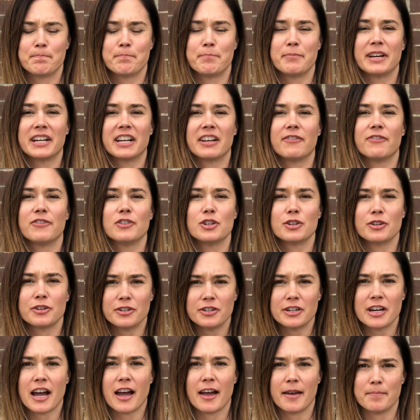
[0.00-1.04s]
but if you're
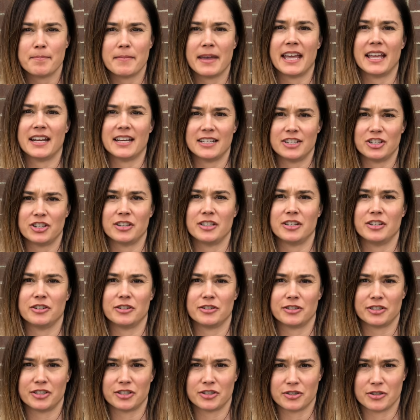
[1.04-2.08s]
not managing
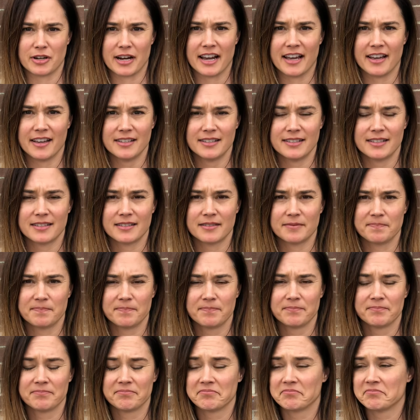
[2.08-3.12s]
your stress,
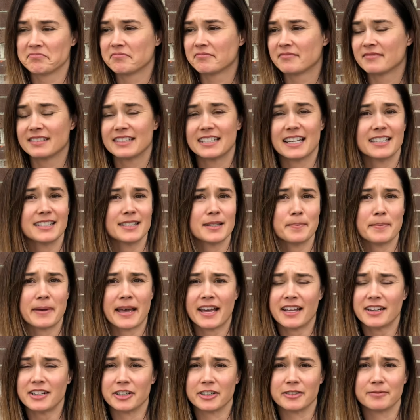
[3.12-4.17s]
it doesn't
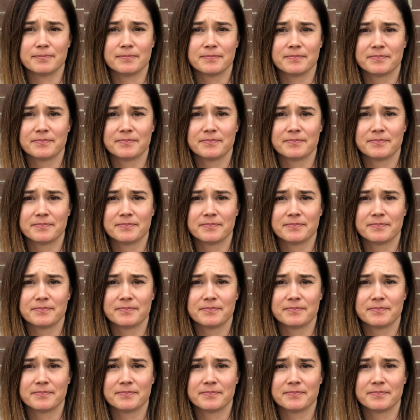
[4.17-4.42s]
matter.